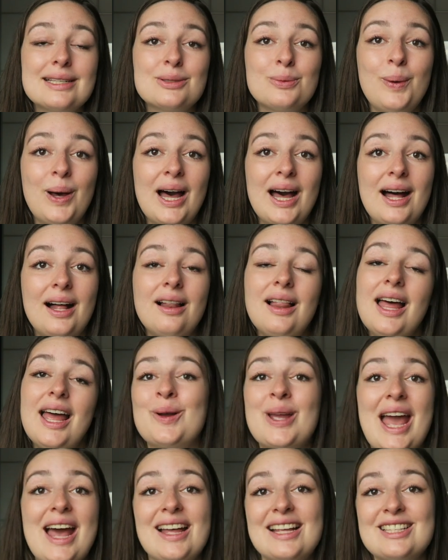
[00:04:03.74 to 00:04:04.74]
as well. So
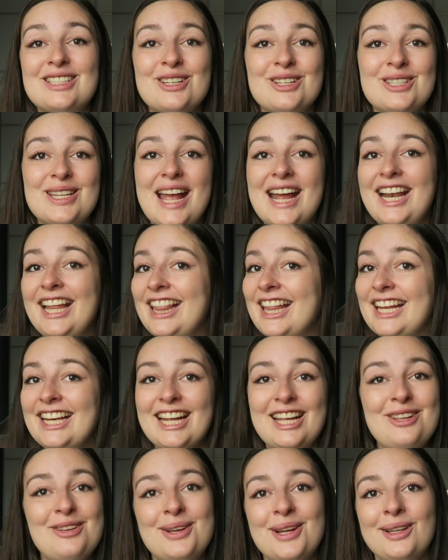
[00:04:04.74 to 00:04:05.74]
yeah, it's just anything
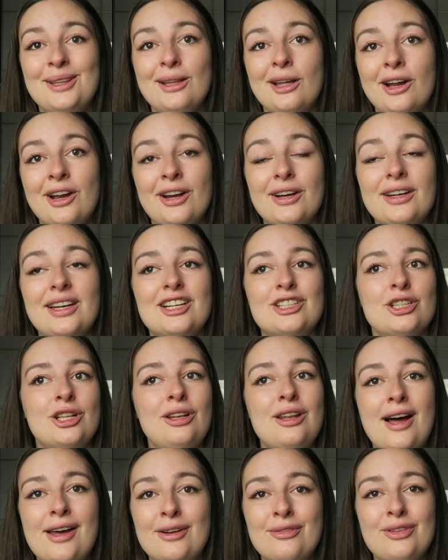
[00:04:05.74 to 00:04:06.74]
that you can learn. There's a
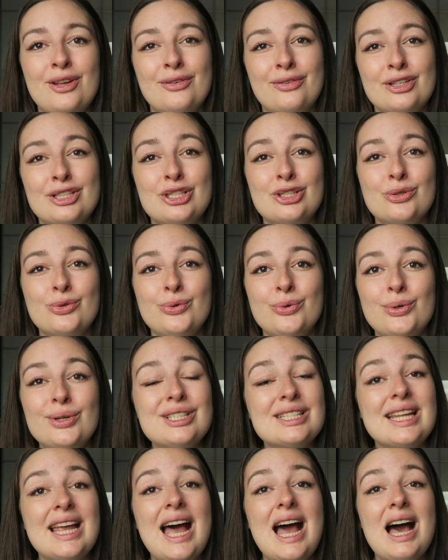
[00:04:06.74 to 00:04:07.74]
lot of different
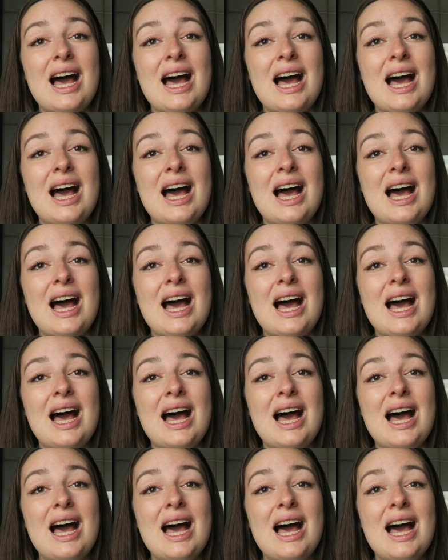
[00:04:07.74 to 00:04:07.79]
schools.